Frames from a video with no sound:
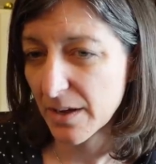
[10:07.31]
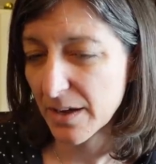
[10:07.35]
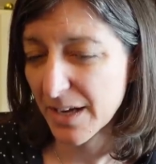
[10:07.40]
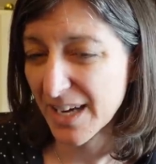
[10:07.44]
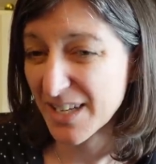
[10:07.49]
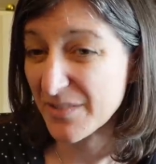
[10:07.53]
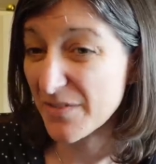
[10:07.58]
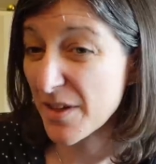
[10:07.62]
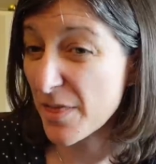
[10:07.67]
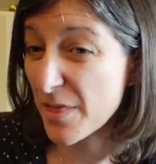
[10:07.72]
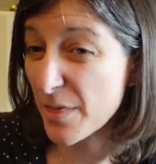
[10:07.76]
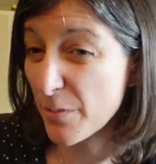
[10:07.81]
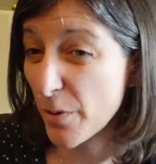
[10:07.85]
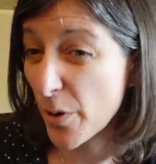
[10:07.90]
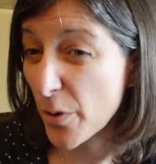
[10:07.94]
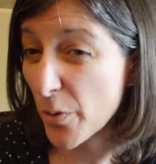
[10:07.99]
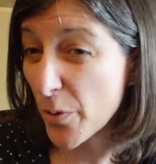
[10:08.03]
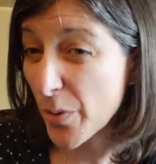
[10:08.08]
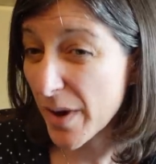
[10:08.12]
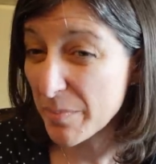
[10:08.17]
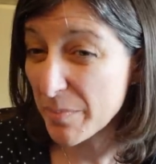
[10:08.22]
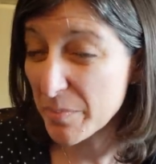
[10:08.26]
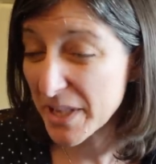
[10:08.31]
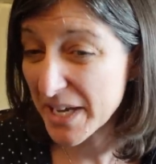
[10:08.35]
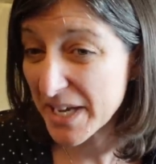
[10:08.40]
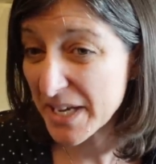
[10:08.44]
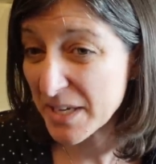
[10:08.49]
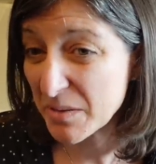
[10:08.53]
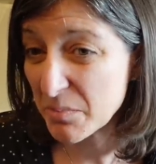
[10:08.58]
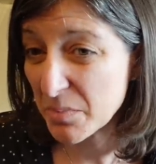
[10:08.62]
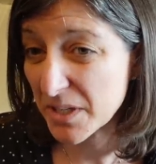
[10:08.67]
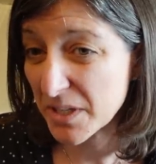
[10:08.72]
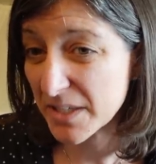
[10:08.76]
kind of a throwaway
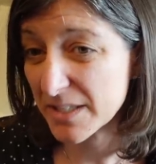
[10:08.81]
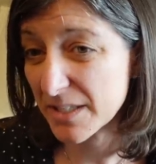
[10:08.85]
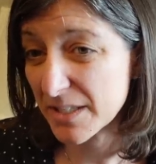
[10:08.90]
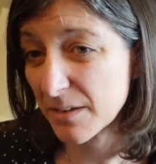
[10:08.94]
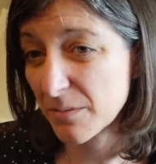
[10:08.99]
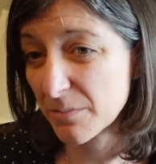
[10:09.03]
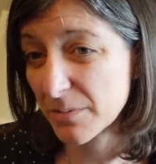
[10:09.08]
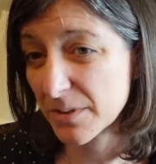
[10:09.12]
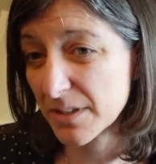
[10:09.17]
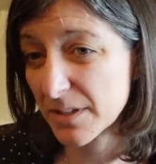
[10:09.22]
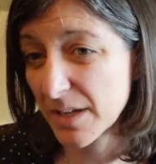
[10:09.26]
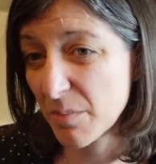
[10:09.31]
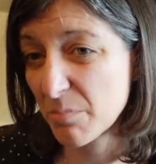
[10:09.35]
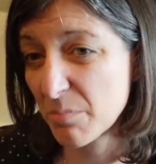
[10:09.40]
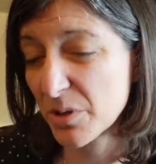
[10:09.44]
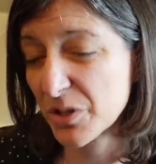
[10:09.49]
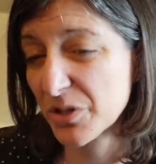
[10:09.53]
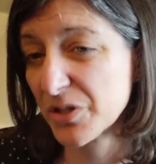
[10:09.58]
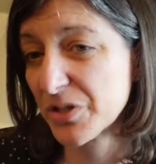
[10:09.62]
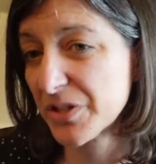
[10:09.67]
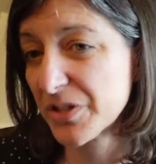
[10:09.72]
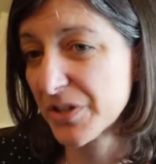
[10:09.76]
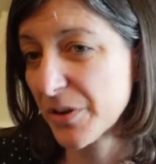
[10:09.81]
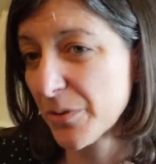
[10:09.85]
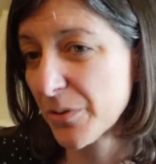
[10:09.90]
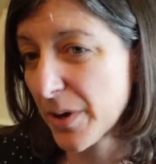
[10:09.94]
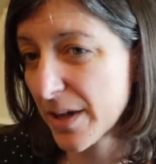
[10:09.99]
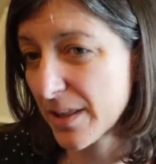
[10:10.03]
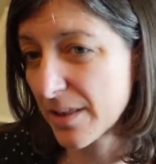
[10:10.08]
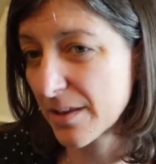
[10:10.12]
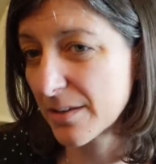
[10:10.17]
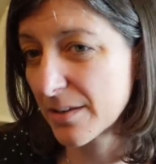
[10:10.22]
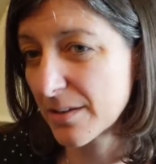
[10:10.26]
plan because it was ambitious in a
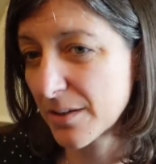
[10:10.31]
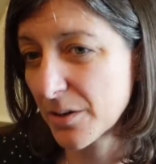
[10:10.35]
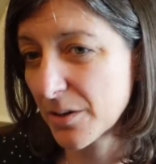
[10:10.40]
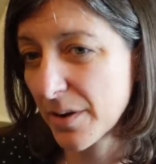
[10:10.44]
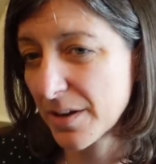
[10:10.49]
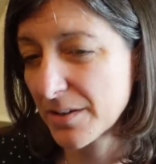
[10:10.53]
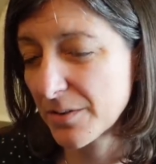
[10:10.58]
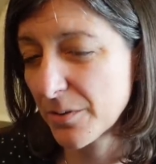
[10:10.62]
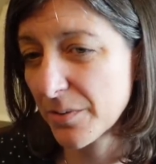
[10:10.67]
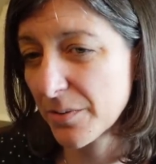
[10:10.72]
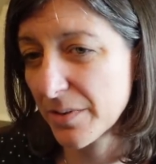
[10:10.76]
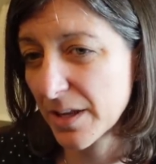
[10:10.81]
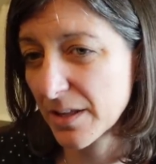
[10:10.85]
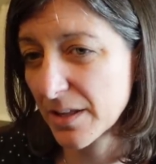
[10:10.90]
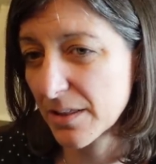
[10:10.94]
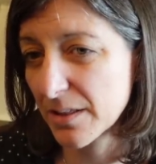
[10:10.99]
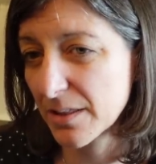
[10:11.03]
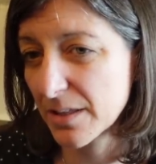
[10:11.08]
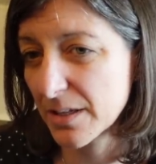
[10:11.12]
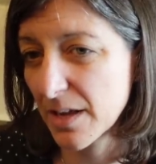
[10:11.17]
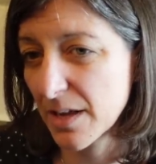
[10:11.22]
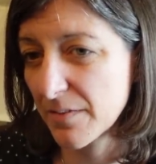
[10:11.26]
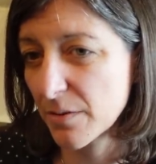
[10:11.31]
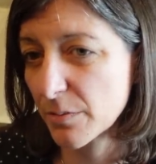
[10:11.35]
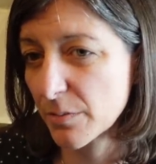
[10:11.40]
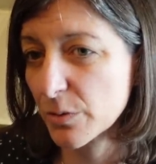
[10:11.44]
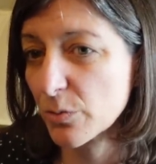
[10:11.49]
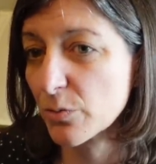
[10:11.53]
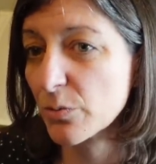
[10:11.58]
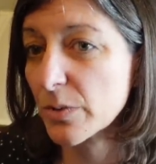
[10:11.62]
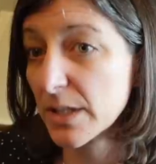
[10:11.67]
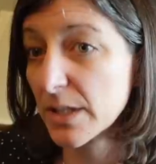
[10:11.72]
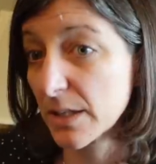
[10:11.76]
way that, you know, I don't think that the Navy
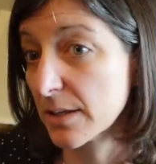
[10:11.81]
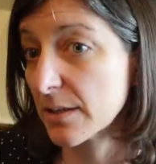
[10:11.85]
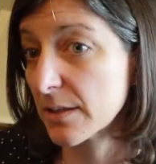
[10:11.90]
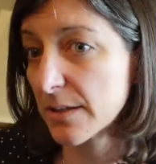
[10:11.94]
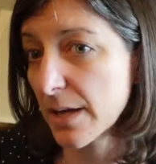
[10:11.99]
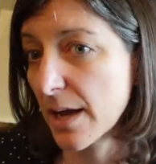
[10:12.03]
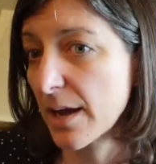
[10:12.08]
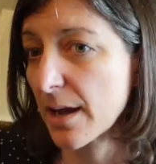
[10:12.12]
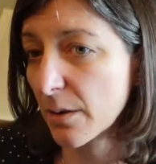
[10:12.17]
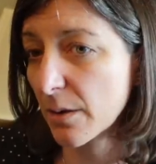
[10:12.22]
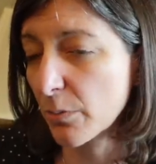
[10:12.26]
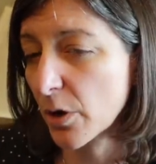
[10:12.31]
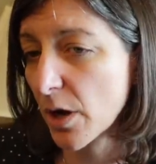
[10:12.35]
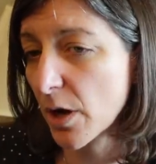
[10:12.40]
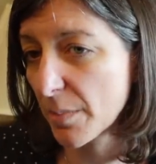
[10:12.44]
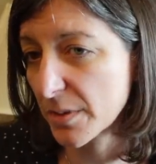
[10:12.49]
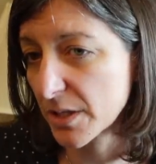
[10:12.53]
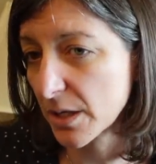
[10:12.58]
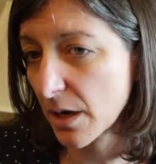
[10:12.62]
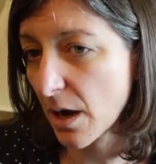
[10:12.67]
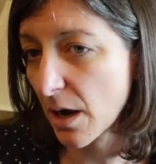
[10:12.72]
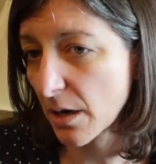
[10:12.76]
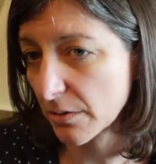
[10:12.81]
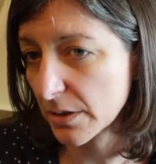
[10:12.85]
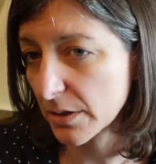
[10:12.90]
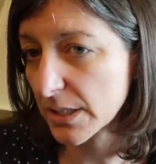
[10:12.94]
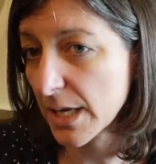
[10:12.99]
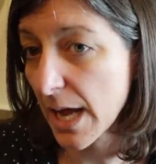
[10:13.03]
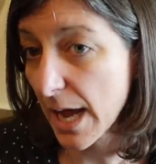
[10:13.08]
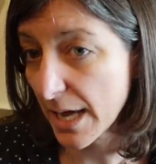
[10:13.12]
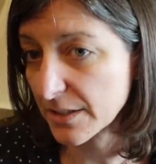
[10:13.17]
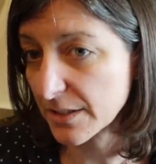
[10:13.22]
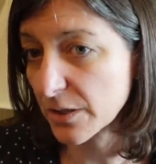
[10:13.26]
was really saying we're coming to Congress
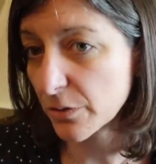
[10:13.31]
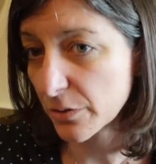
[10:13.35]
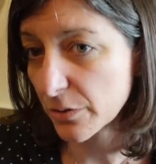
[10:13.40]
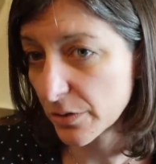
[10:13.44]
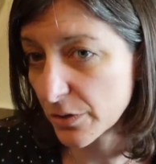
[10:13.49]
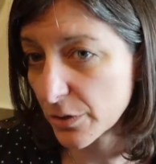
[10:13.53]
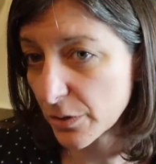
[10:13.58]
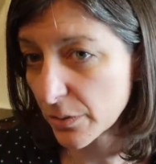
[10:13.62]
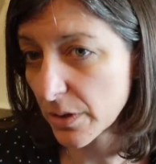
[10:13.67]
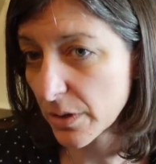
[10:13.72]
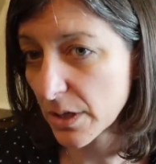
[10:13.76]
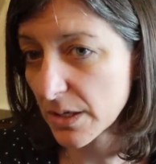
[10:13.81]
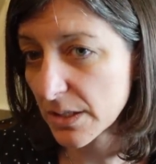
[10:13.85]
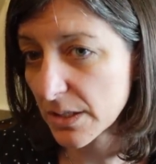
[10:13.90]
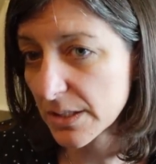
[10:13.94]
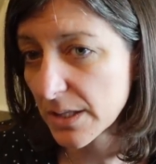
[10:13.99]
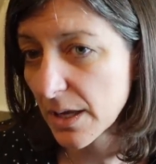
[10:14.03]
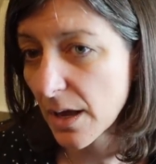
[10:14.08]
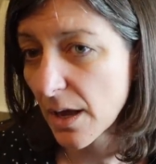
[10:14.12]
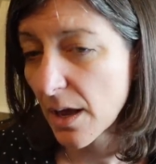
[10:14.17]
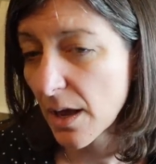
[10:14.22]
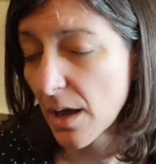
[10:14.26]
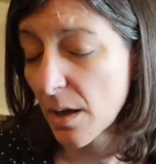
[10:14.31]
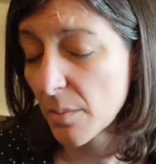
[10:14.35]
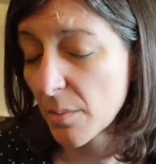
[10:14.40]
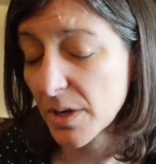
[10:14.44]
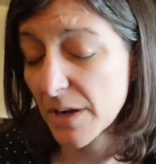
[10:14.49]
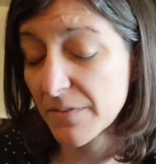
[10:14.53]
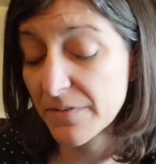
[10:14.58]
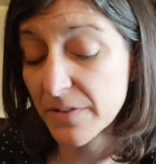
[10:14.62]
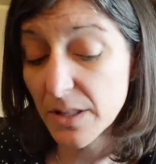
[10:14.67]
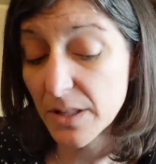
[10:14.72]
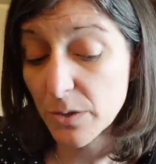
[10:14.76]
to ask you to do this.
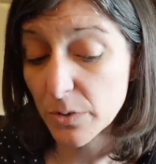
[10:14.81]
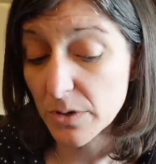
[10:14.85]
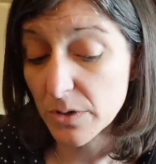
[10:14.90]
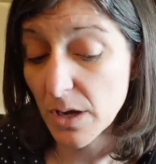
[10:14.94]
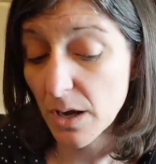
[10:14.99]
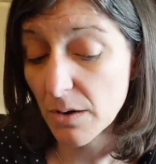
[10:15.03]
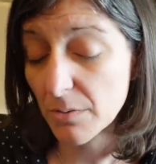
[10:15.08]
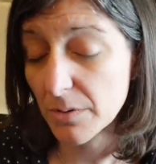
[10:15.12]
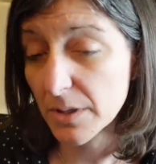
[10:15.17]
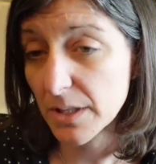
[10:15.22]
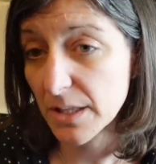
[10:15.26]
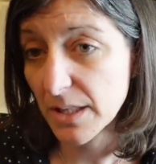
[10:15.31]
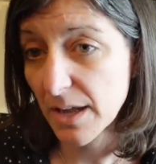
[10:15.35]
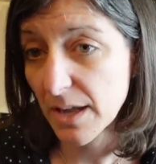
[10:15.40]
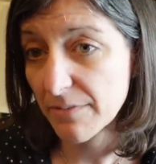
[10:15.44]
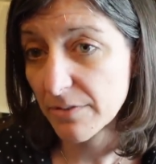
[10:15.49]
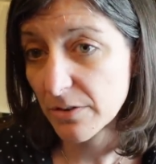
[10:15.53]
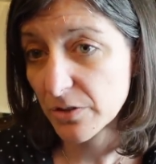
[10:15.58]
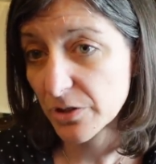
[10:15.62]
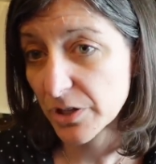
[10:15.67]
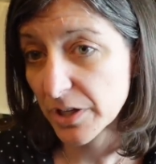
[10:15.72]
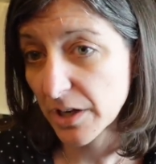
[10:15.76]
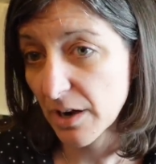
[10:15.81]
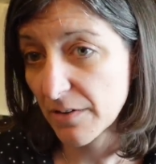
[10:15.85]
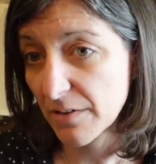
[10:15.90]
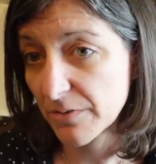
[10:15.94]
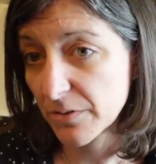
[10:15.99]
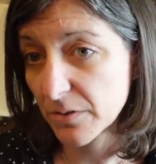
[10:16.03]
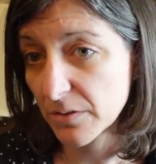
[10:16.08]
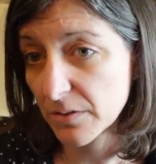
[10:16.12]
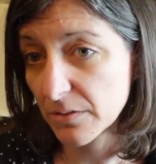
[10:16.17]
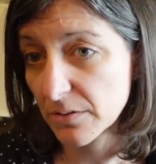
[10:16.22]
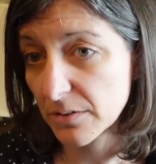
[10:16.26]
But I feel like we're not really leveraging our
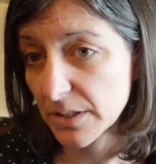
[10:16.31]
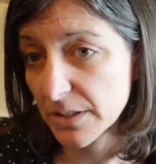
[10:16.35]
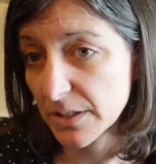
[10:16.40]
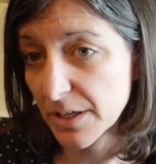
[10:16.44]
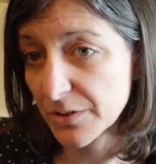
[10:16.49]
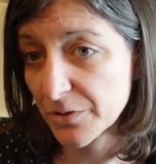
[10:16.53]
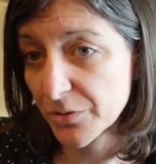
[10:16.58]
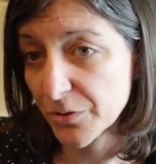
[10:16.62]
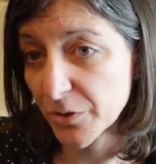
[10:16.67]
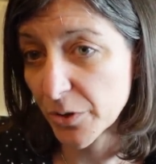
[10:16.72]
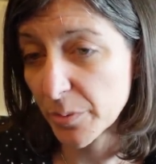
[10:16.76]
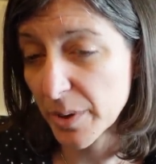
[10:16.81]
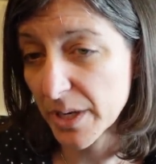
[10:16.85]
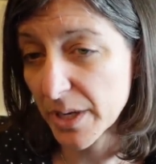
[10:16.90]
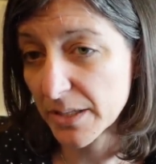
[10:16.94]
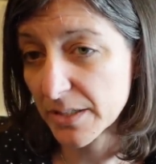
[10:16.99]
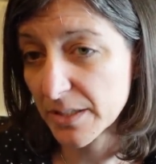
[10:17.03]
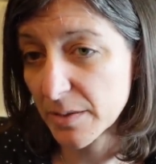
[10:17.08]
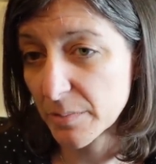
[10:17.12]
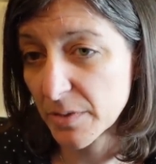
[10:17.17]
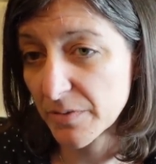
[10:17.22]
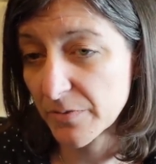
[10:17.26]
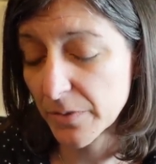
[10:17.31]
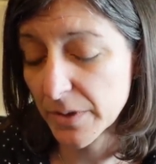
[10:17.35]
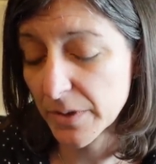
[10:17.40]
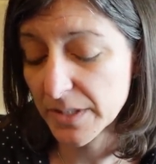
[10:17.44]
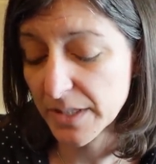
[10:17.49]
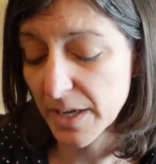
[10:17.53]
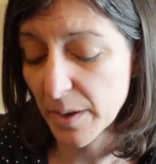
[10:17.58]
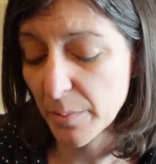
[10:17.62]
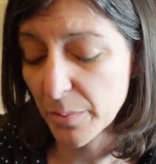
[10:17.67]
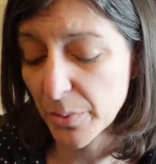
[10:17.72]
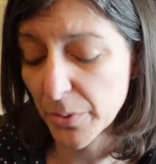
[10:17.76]
full industrial base. I mean, for
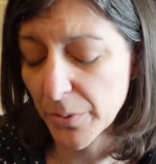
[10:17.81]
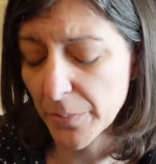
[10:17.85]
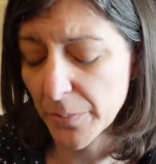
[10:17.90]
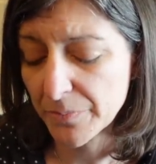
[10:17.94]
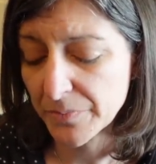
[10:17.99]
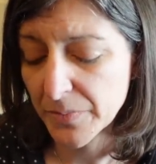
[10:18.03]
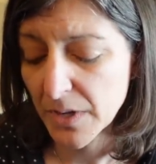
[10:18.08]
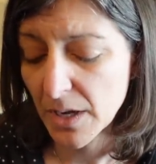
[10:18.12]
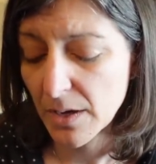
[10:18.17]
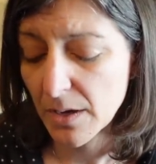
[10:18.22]
example,